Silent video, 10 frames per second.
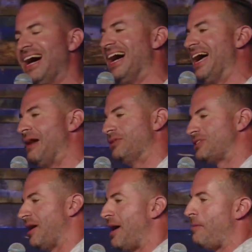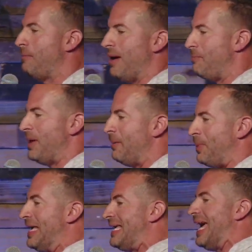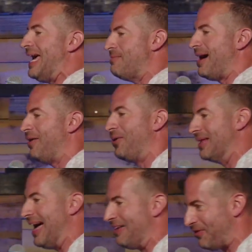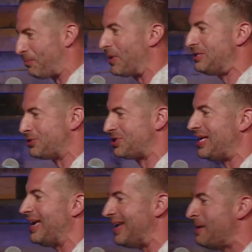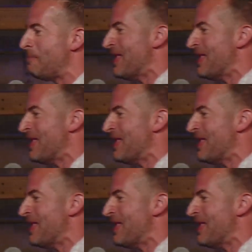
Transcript: I, I was, uh, um, I've been a PK my whole life, a preacher's kid.